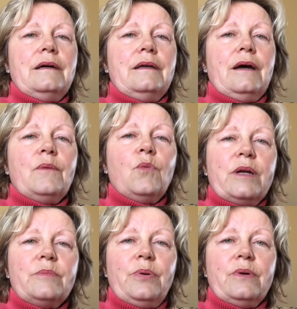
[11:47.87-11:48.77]
at
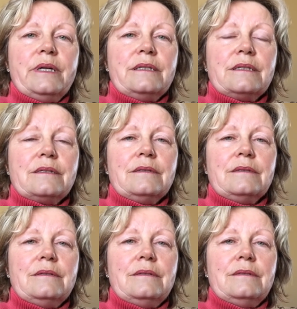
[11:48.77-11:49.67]
one point,
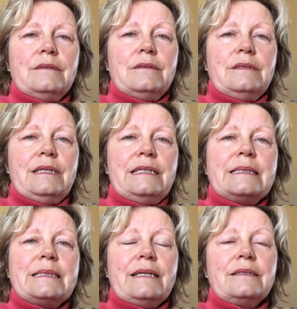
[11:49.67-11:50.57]
he
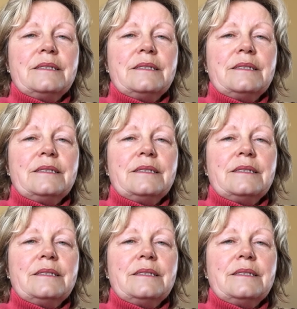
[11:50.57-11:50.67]
said